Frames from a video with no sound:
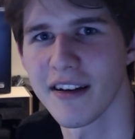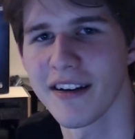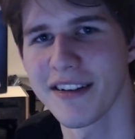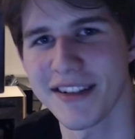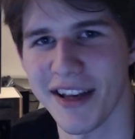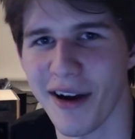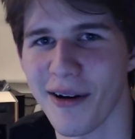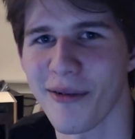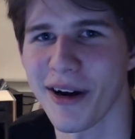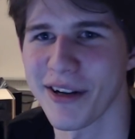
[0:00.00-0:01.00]

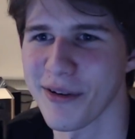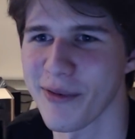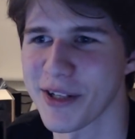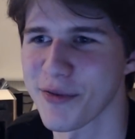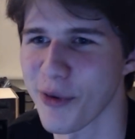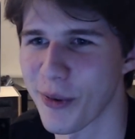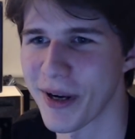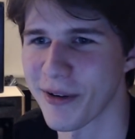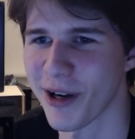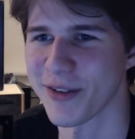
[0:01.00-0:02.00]
So why do you bench
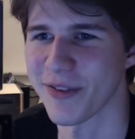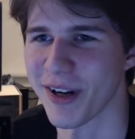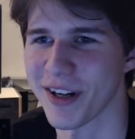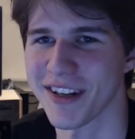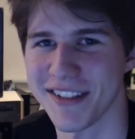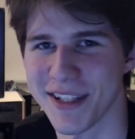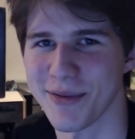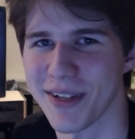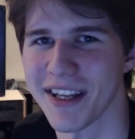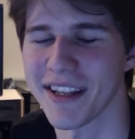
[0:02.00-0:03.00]
four-way Crossfire? Because it's
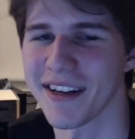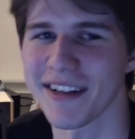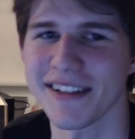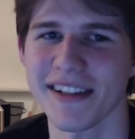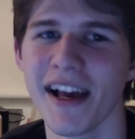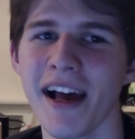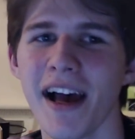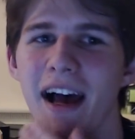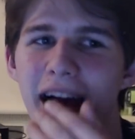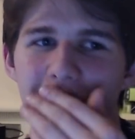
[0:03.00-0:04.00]
ridiculous.
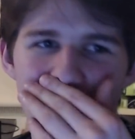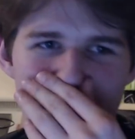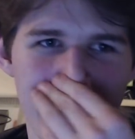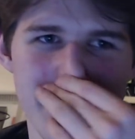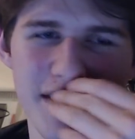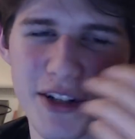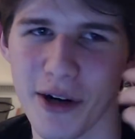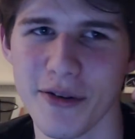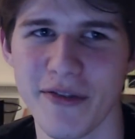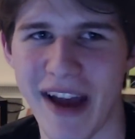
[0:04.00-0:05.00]
And I
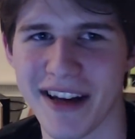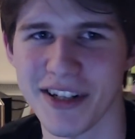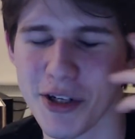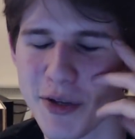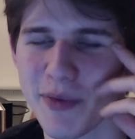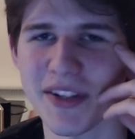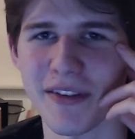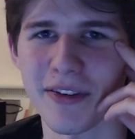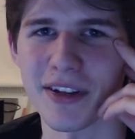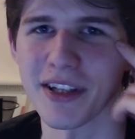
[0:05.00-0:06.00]
chose Vantage
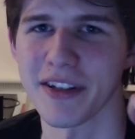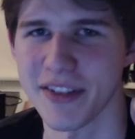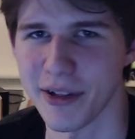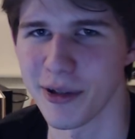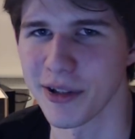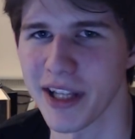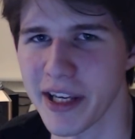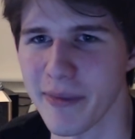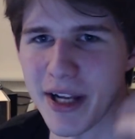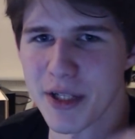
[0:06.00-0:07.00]
specifically because it looked
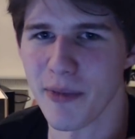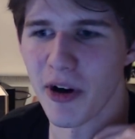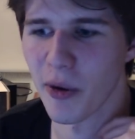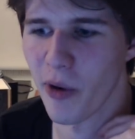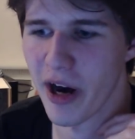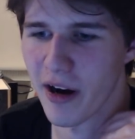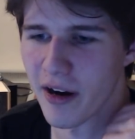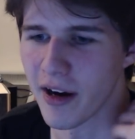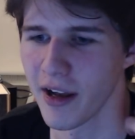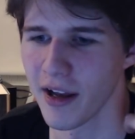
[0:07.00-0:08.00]
like a benchmark
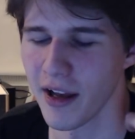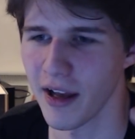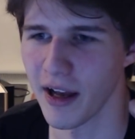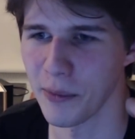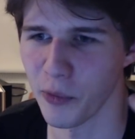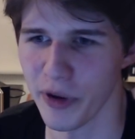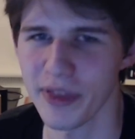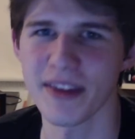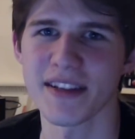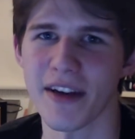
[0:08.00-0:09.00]
where,
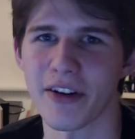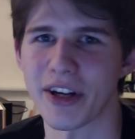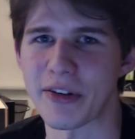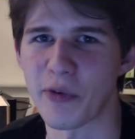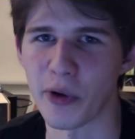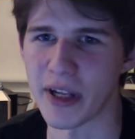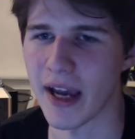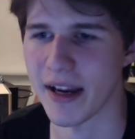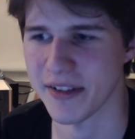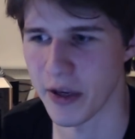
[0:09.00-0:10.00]
with the
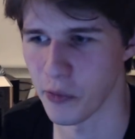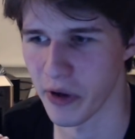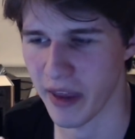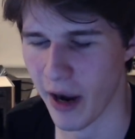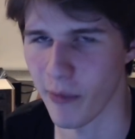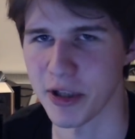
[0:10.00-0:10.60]
7940X and with how much